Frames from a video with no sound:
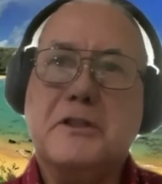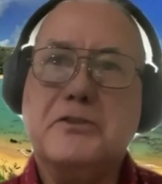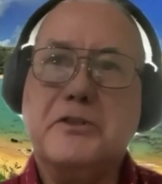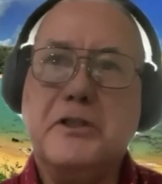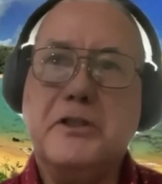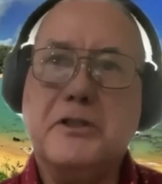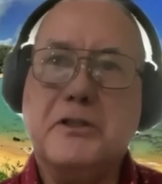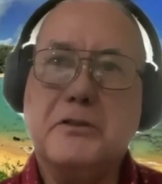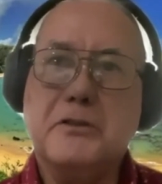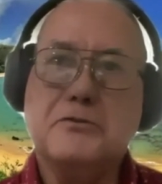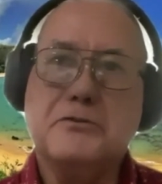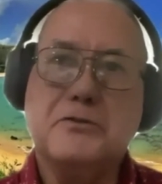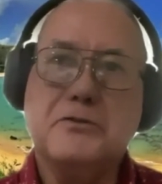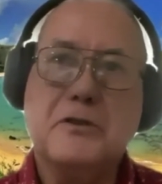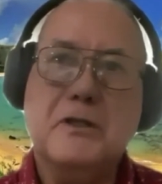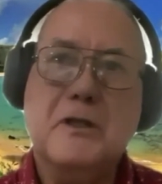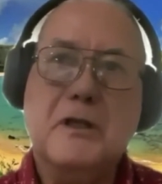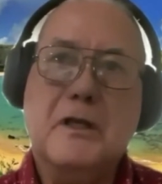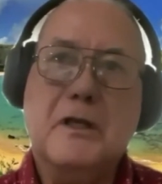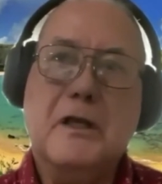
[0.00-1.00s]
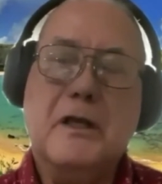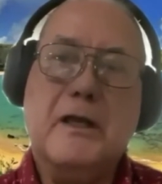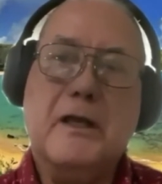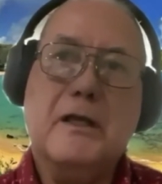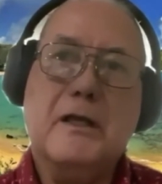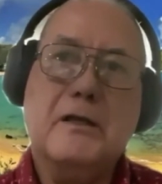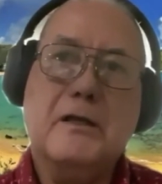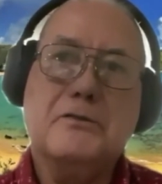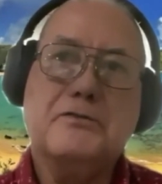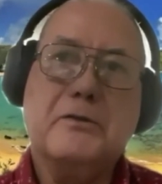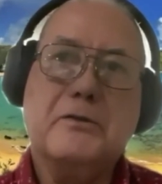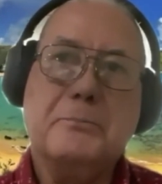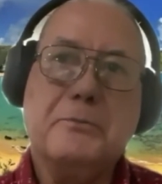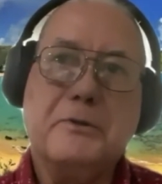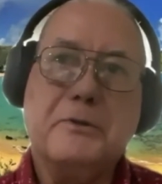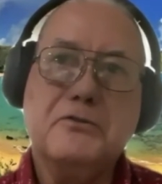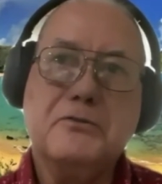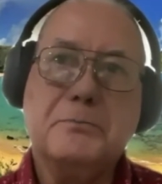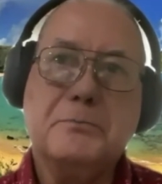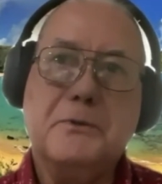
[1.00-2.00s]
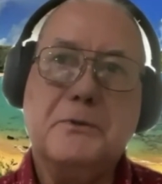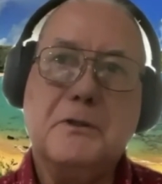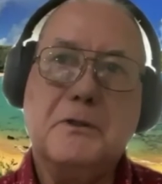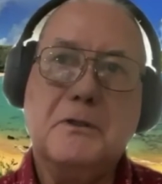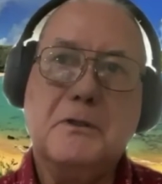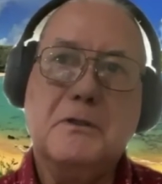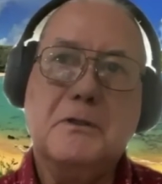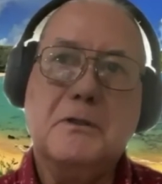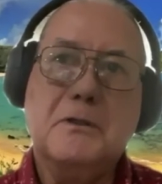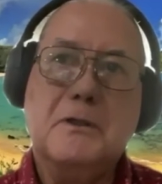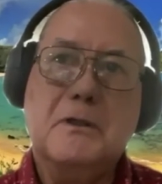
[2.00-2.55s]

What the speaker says: years as the principal